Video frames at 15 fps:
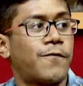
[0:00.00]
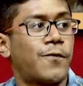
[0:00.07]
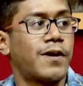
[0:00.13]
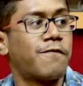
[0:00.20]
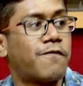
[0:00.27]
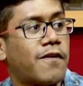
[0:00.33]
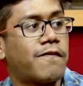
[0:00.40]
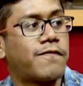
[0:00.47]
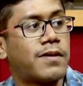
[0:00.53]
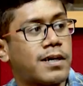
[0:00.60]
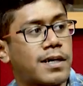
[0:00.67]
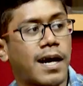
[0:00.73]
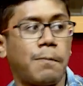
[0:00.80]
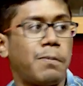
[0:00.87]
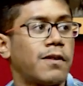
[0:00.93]
for involve
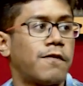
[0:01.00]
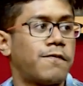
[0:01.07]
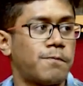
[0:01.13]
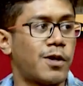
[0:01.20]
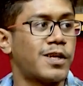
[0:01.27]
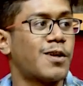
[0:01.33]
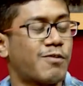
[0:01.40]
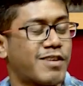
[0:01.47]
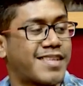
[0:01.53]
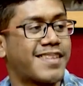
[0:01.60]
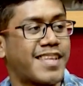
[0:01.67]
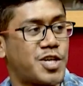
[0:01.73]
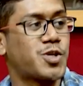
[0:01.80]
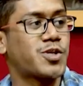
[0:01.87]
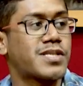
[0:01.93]
the couple of Model United
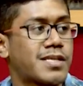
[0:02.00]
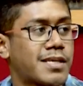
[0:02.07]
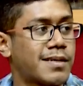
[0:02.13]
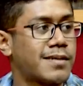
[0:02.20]
Nations.